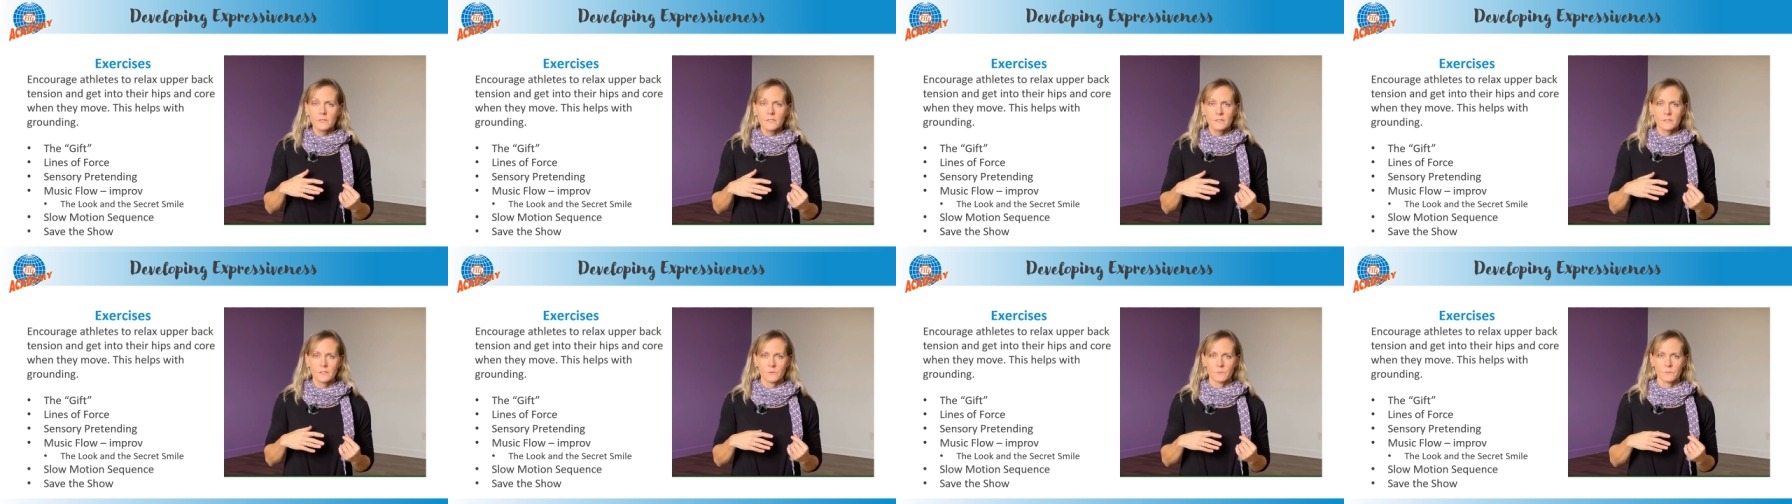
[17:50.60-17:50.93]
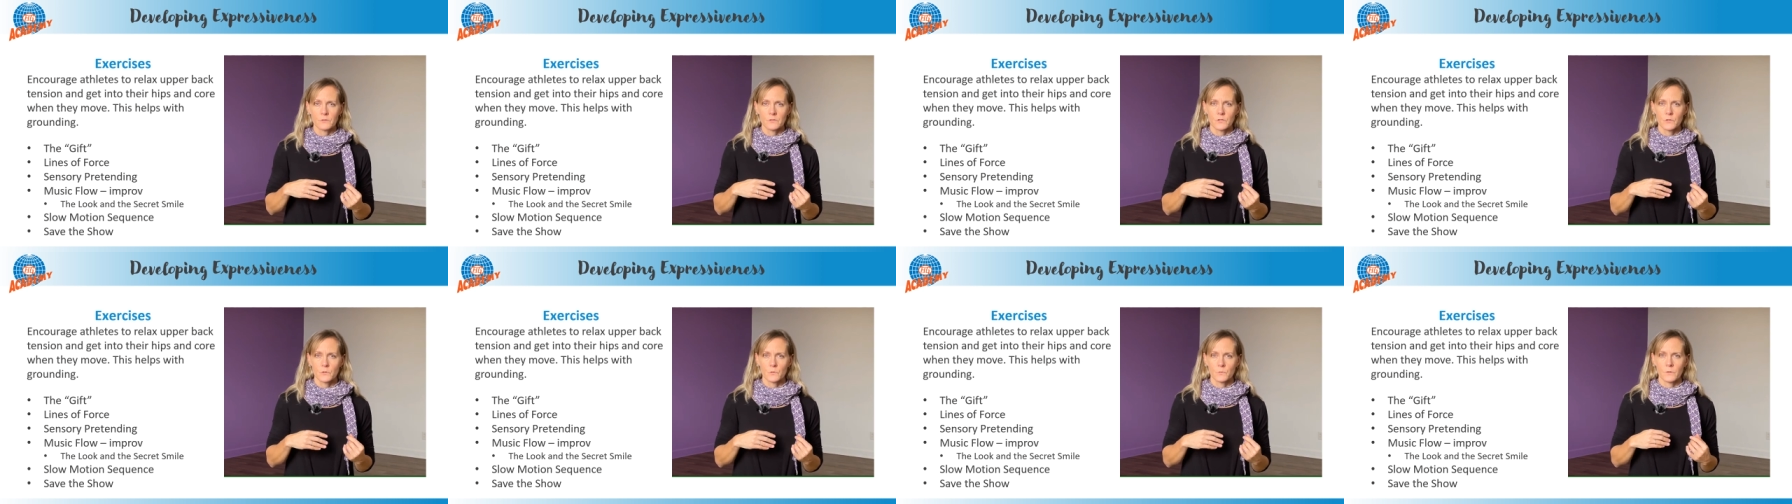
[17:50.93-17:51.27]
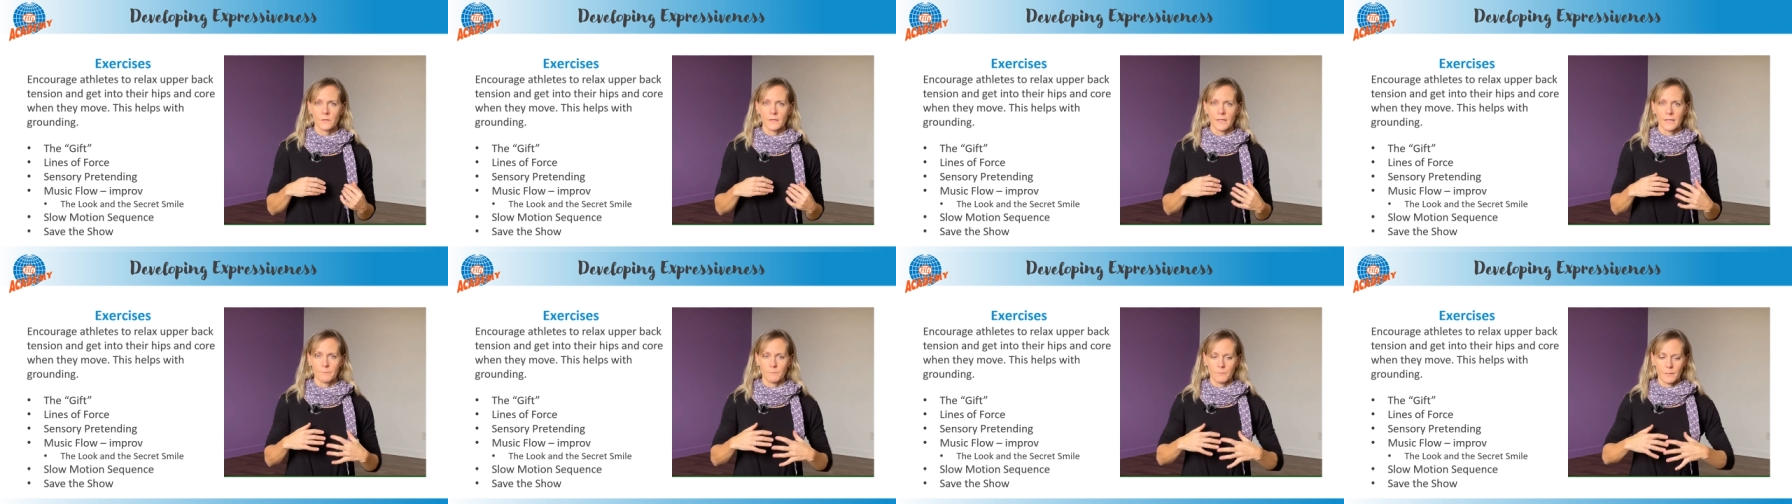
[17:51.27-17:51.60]
to ensure
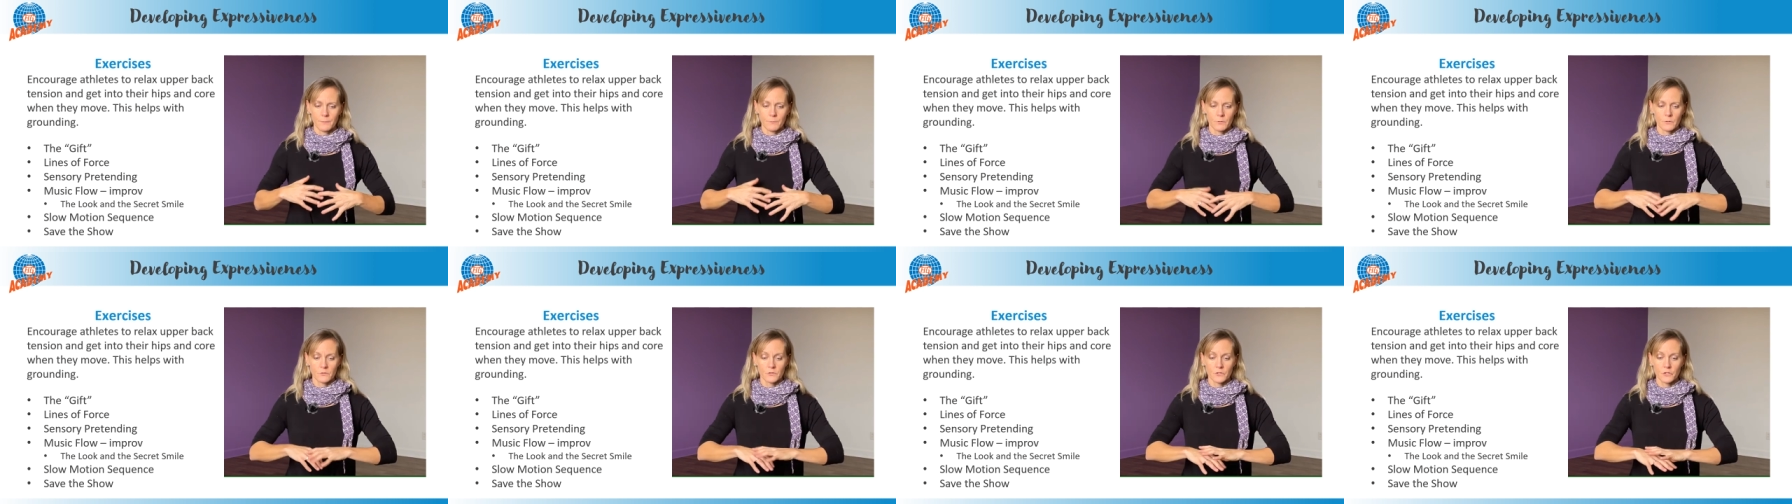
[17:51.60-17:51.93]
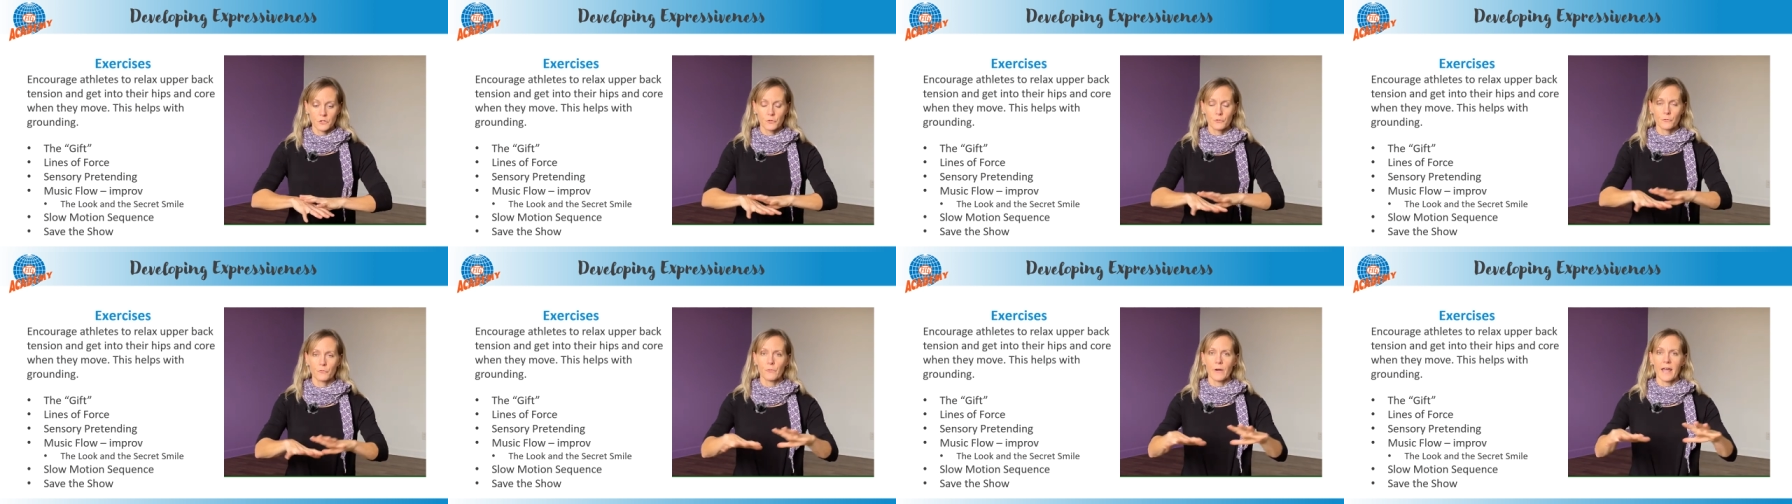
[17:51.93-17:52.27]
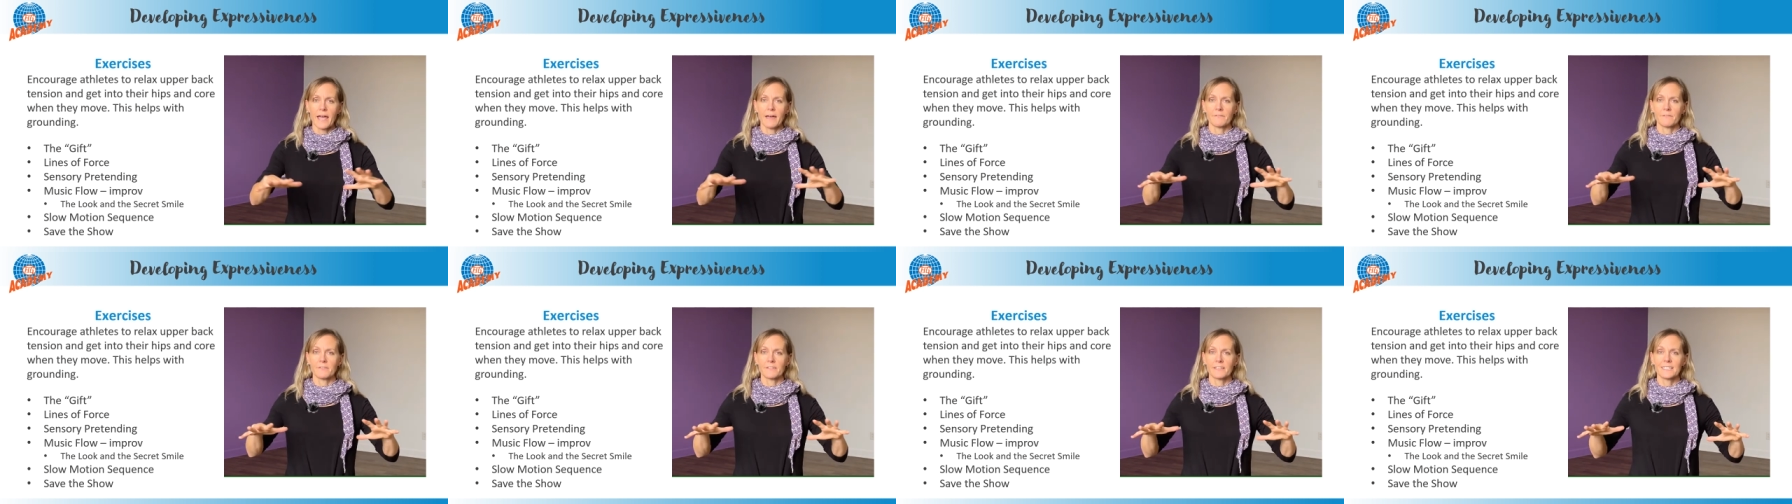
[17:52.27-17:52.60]
that people are
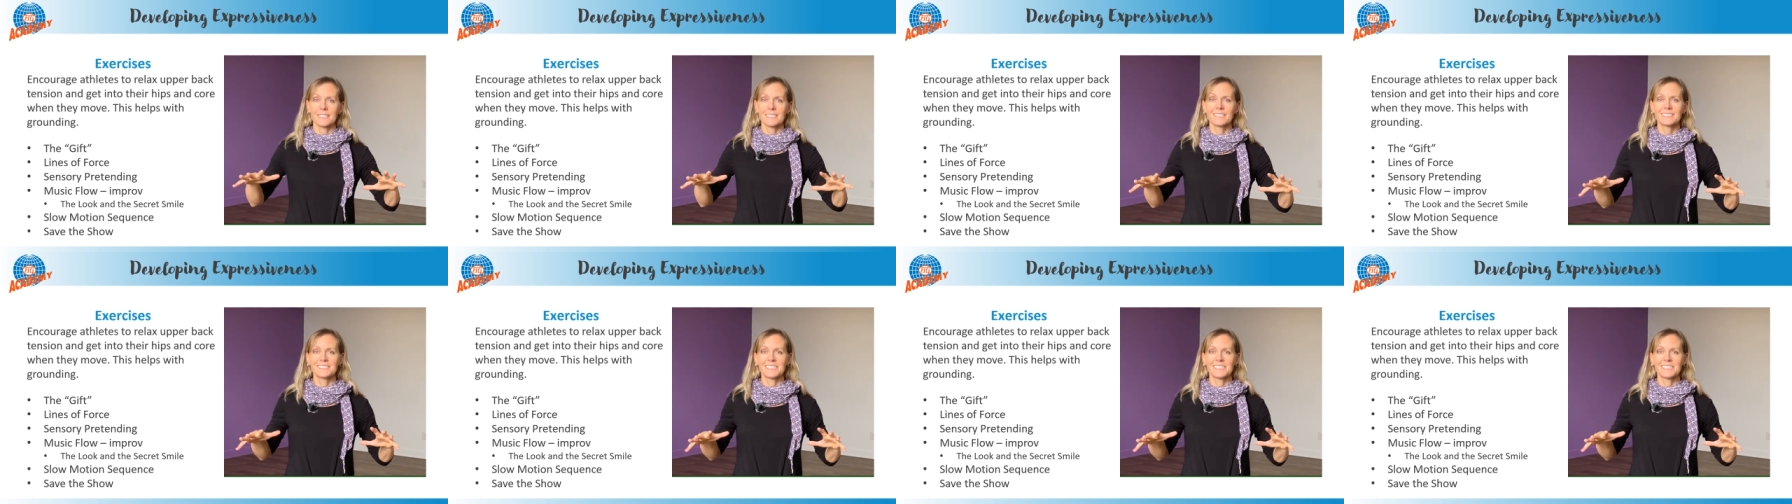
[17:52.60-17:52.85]
traveling and